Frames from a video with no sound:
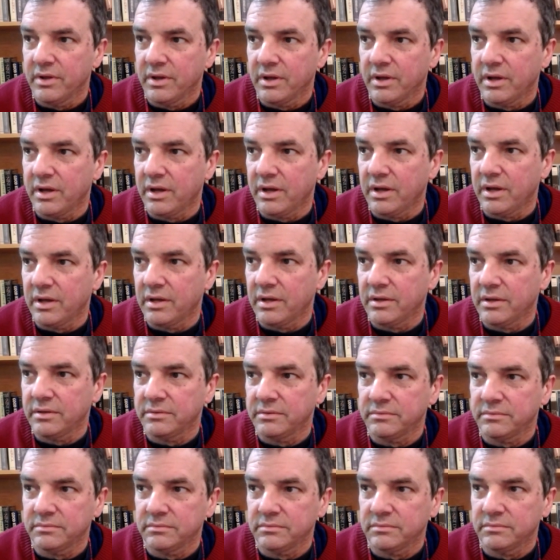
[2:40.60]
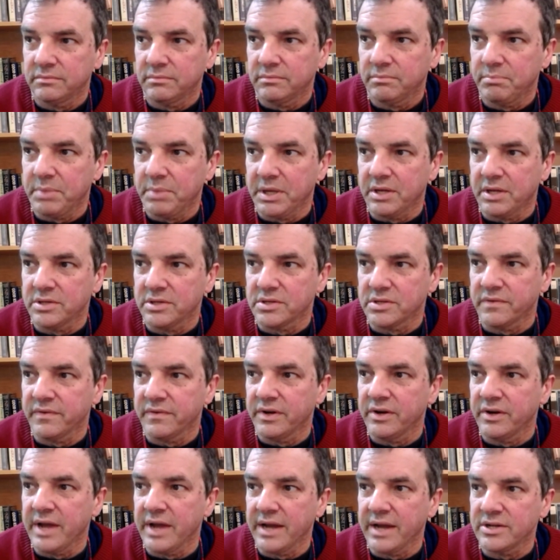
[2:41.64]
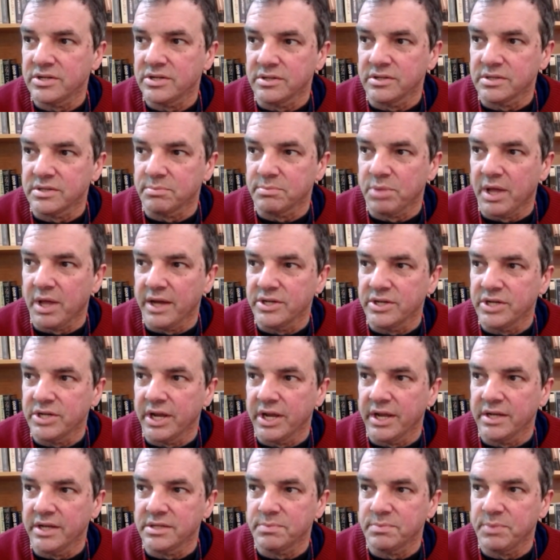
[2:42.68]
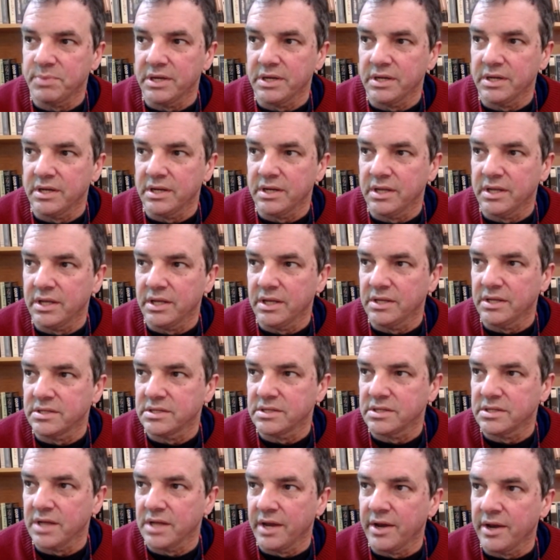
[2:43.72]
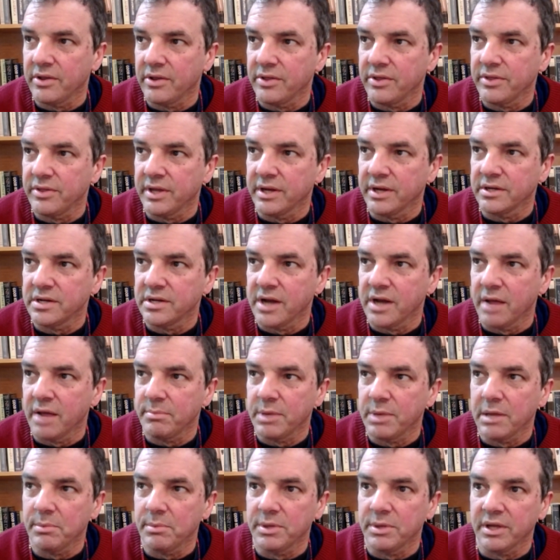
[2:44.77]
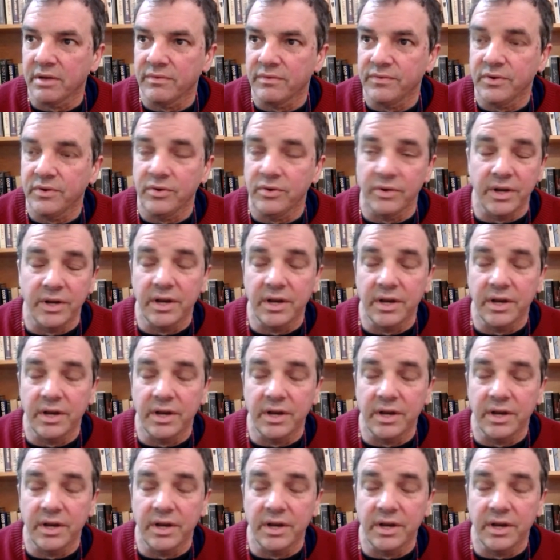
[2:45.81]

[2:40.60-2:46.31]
uh, because of international supply chains, but it's another thing to not be able to get food.